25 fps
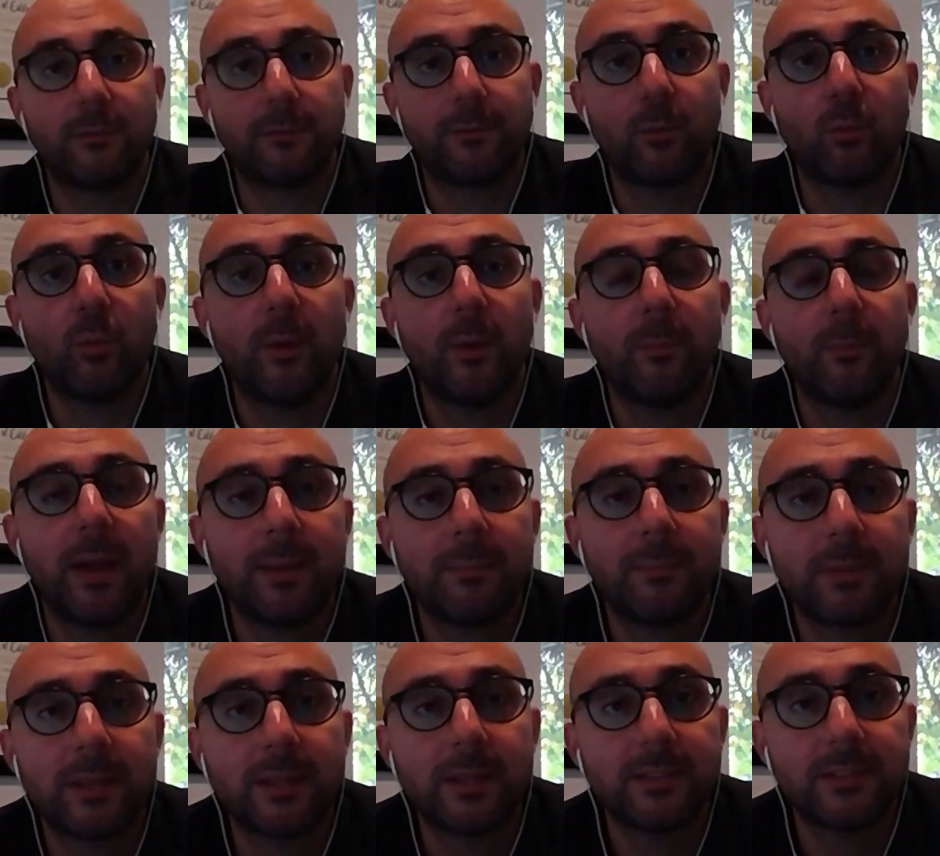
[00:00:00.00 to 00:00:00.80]
for what
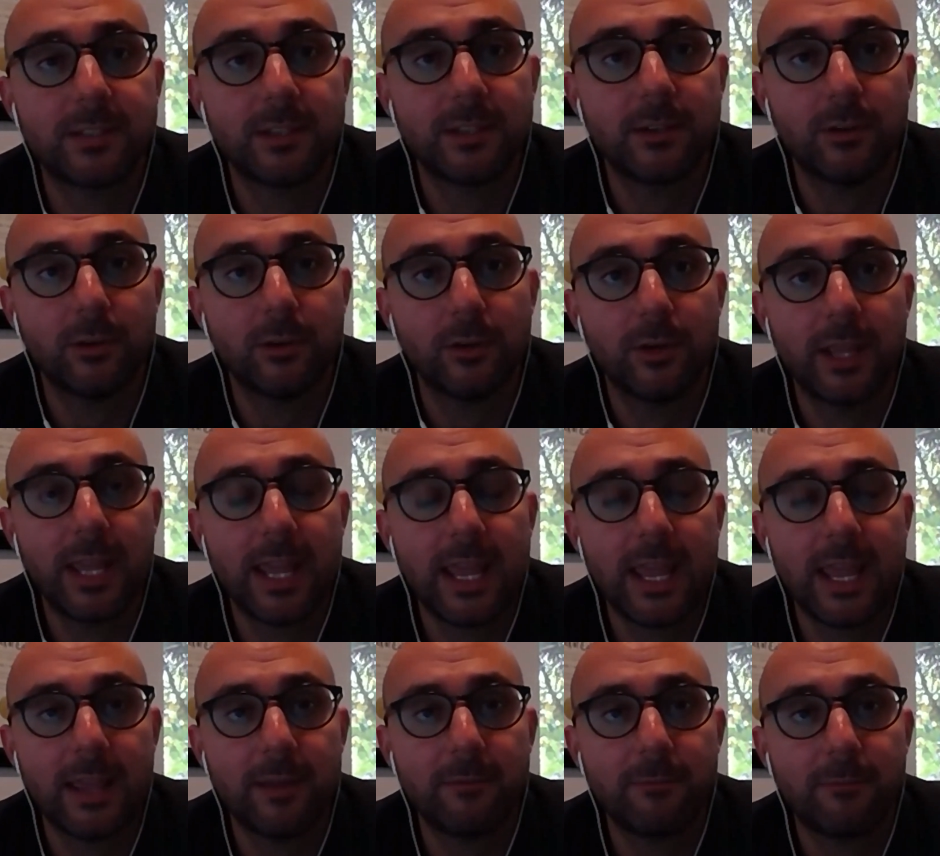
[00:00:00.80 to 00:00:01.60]
might be considered
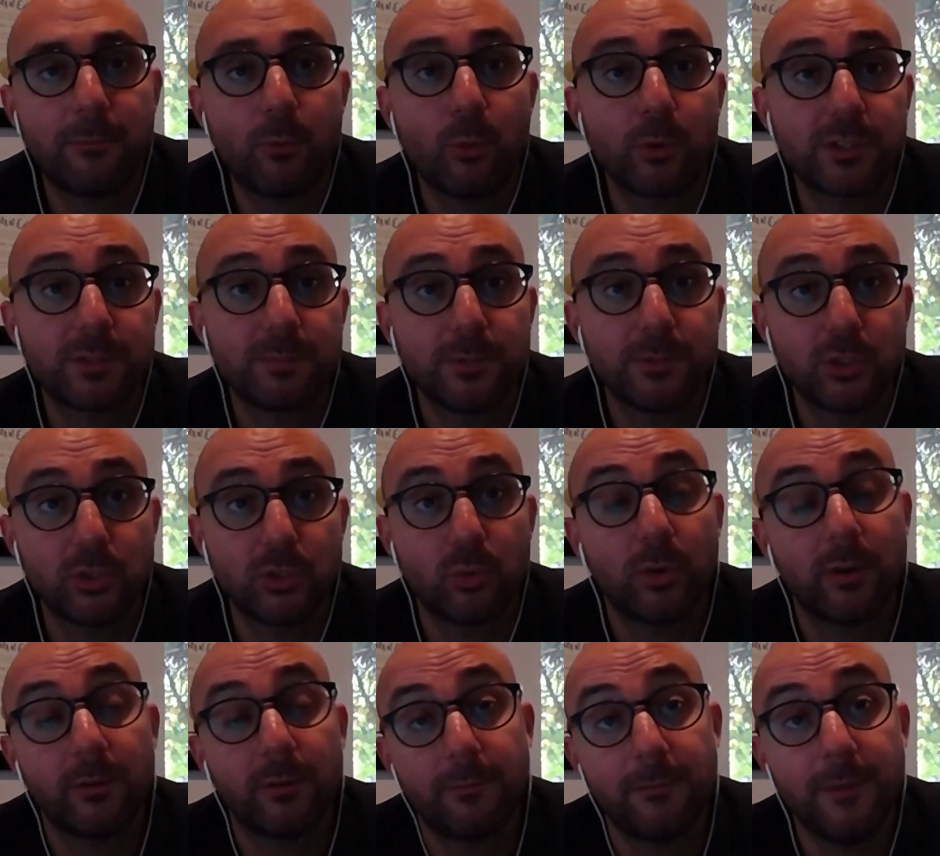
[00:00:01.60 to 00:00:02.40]
a force
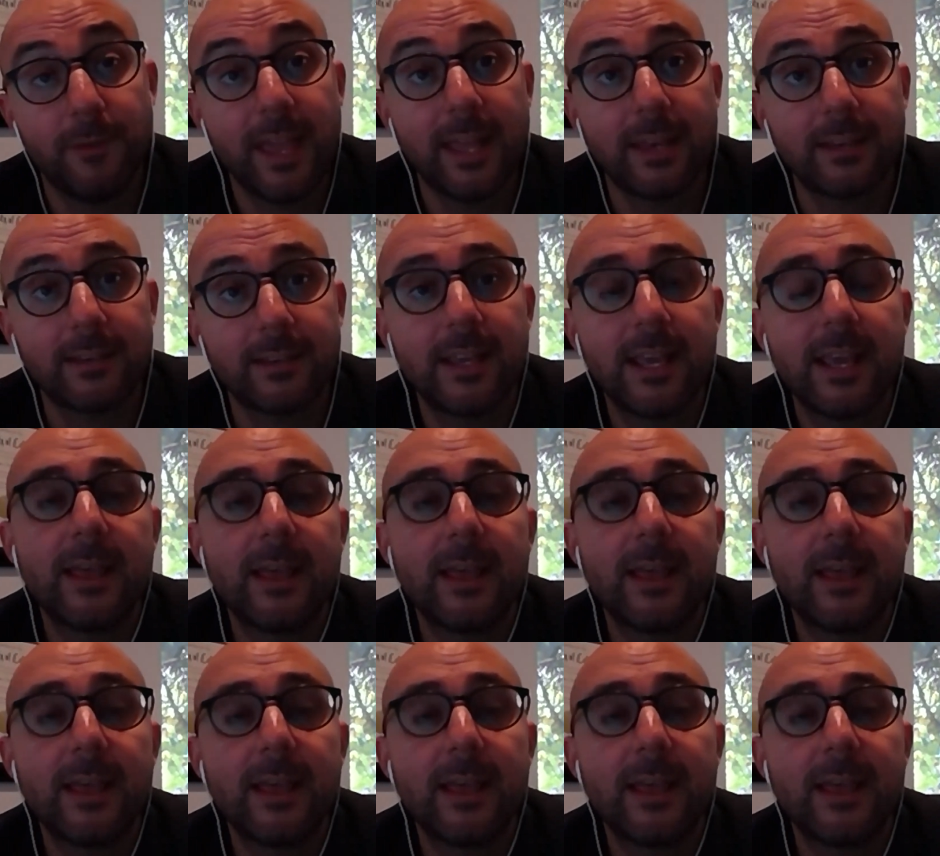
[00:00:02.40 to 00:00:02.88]
majeure event